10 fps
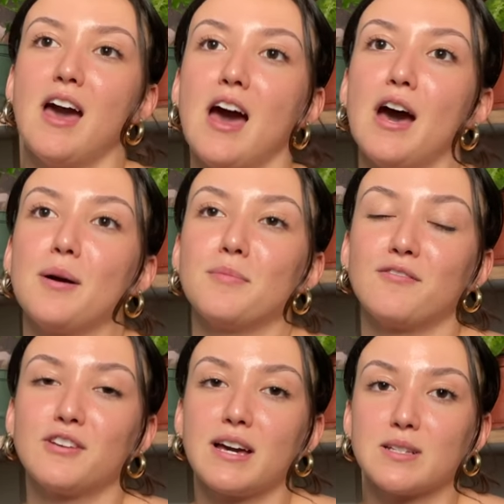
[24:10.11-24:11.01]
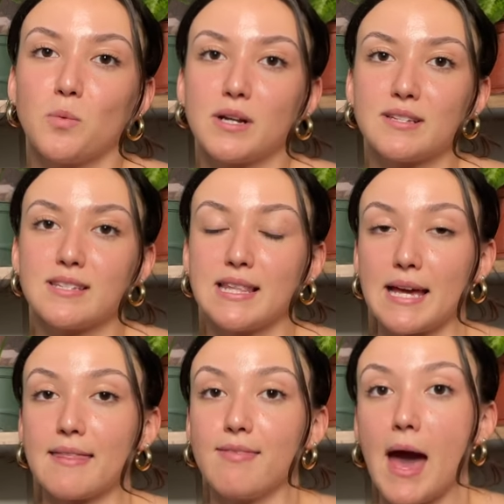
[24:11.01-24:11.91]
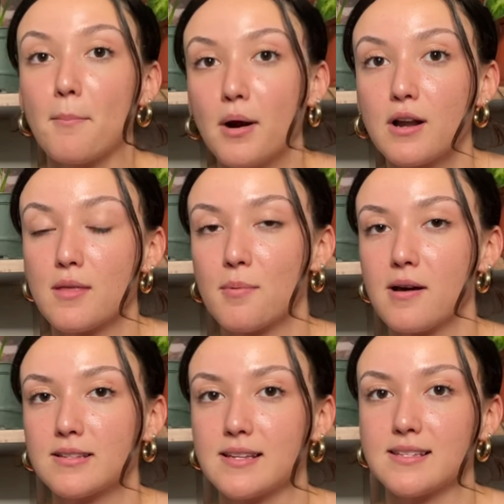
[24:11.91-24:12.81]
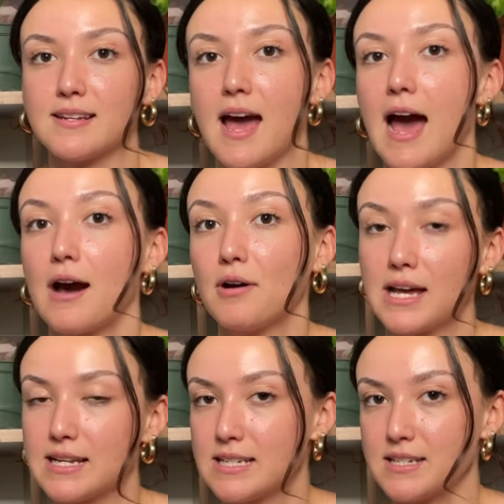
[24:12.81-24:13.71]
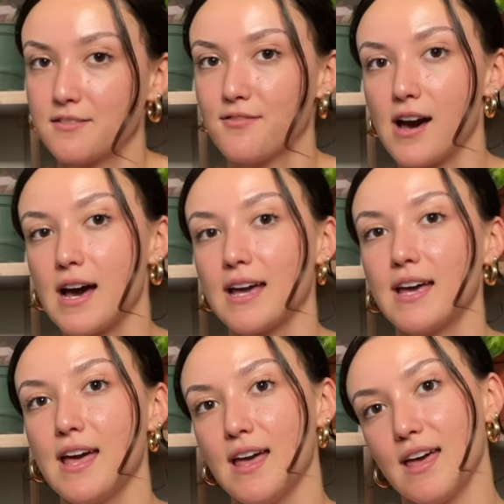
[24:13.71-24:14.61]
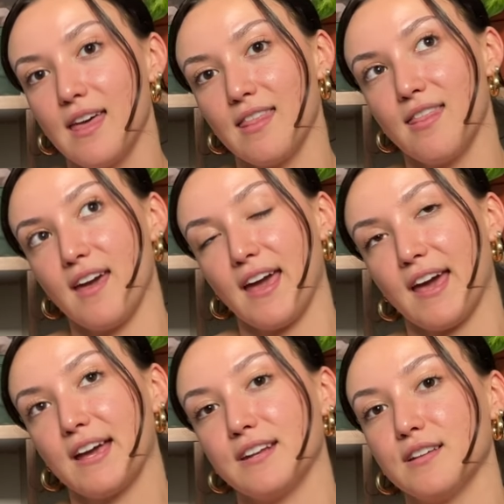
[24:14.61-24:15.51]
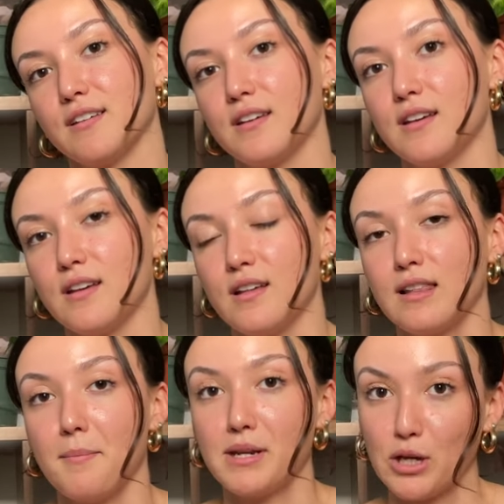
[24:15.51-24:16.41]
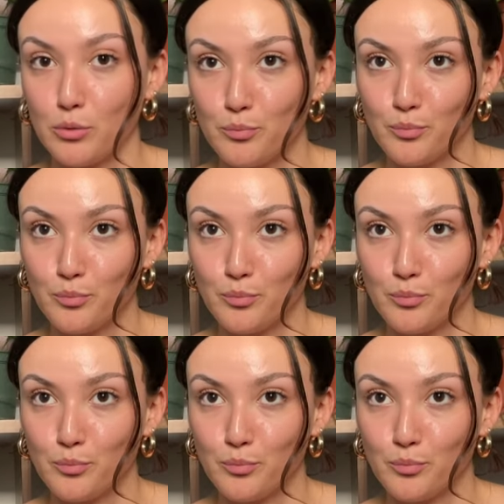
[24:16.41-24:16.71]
Um, if you guys want to see like that part of the process and how I identify, then let me know.